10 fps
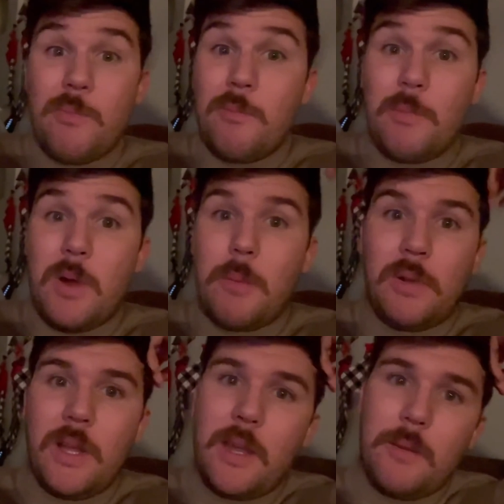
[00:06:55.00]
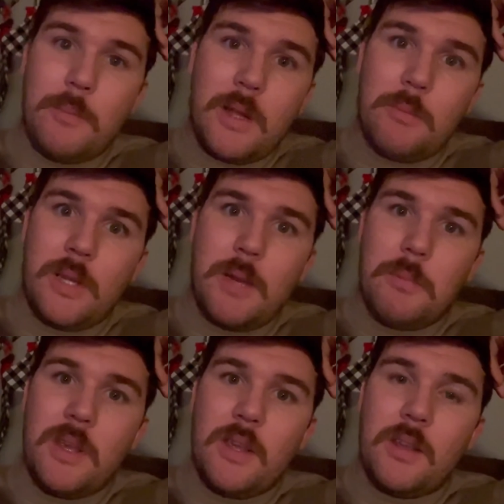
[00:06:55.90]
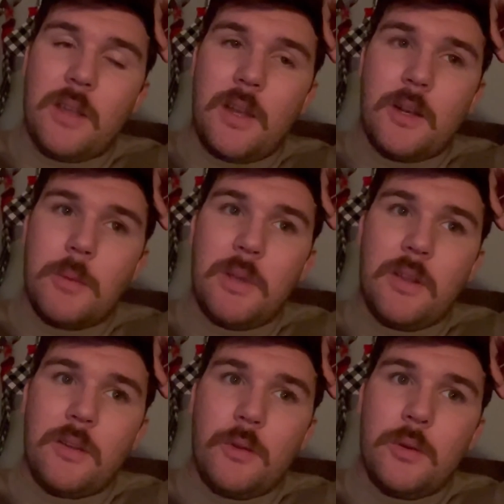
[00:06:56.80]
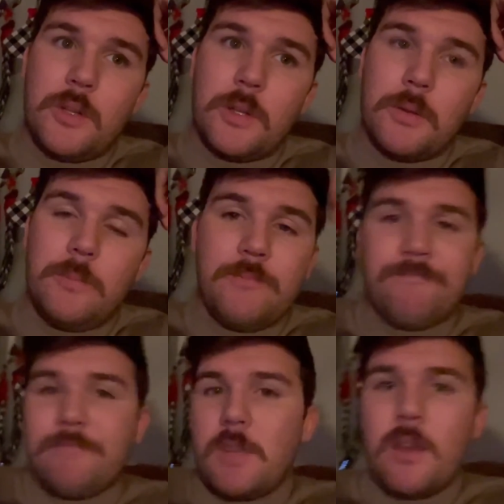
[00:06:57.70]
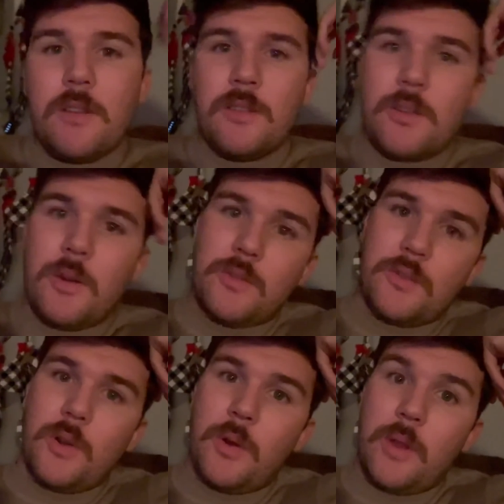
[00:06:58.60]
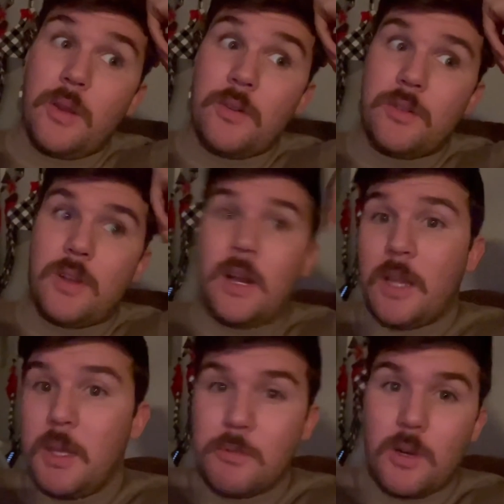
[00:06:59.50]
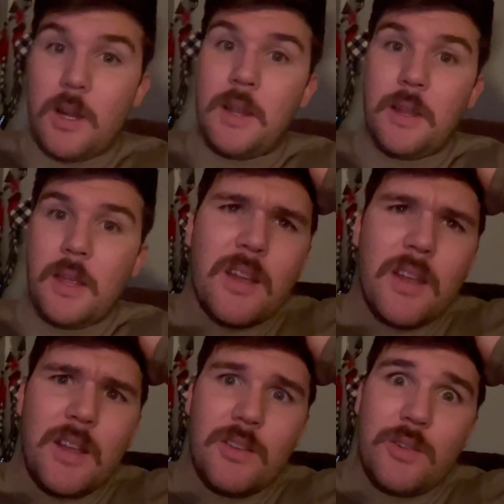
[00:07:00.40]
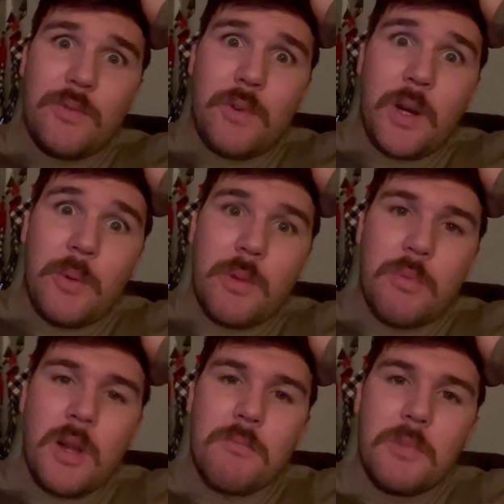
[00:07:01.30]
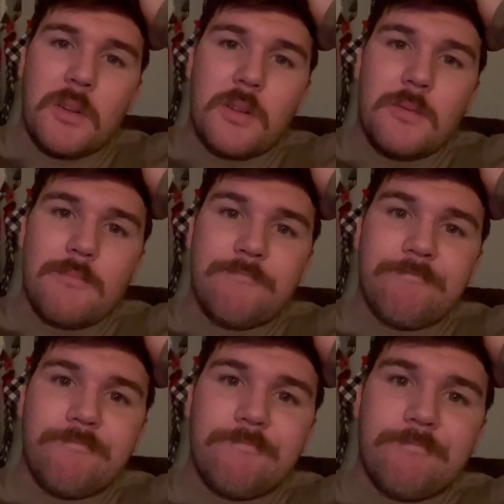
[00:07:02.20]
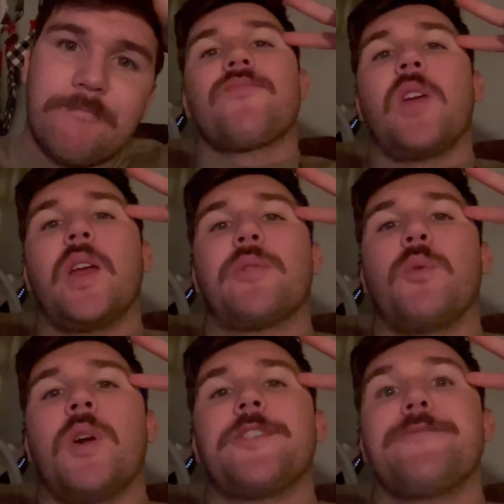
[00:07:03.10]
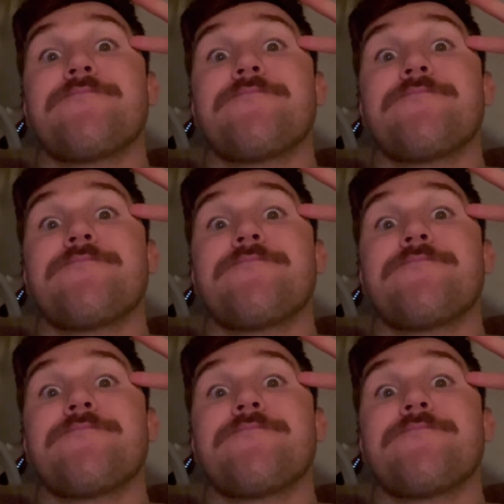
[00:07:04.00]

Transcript: my plan B ended up being the solution. Just goes to show that you just gotta keep trying and just figure out what the problem is. Thanks for watching.